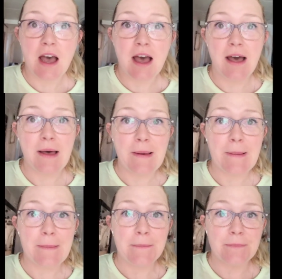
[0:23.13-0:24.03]

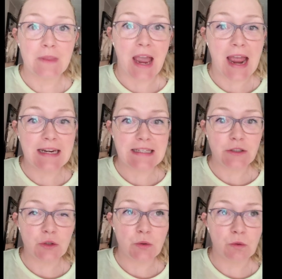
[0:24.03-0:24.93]
I
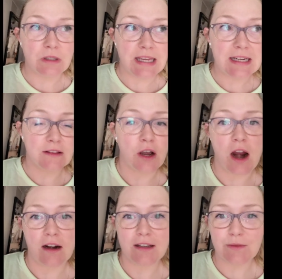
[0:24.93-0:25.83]
need to get in the
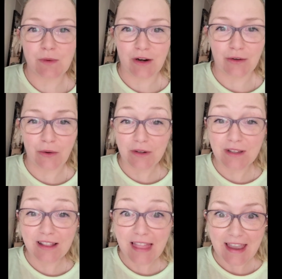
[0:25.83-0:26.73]
car because we are going
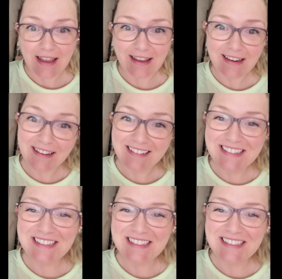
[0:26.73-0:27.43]
to the lake.